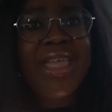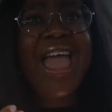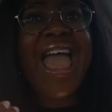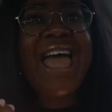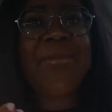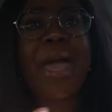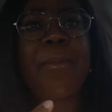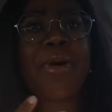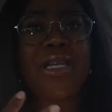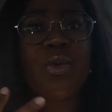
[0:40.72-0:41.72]
And my
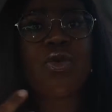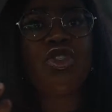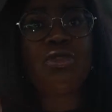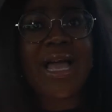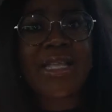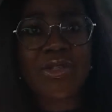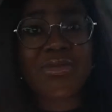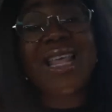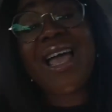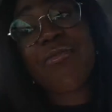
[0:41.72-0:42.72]
body will try
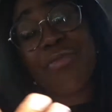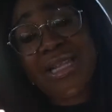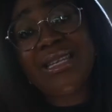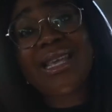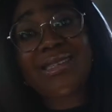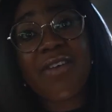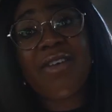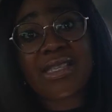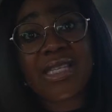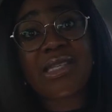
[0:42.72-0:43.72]
to, that's how
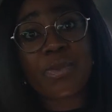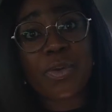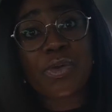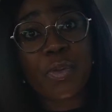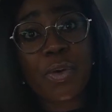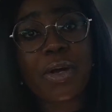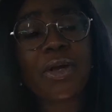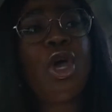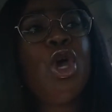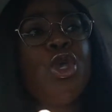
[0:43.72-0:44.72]
vaccine is supposed to
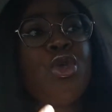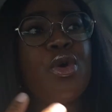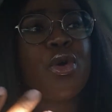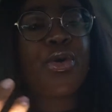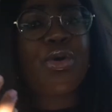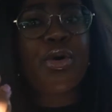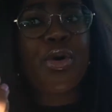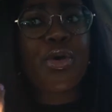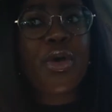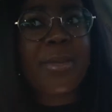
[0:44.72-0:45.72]
work. You're
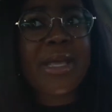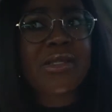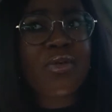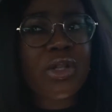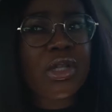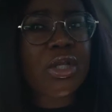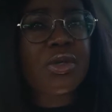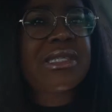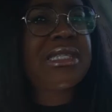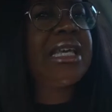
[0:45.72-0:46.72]
meant to feel a
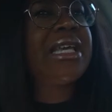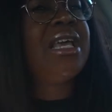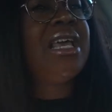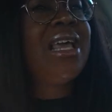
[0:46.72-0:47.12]
little sick,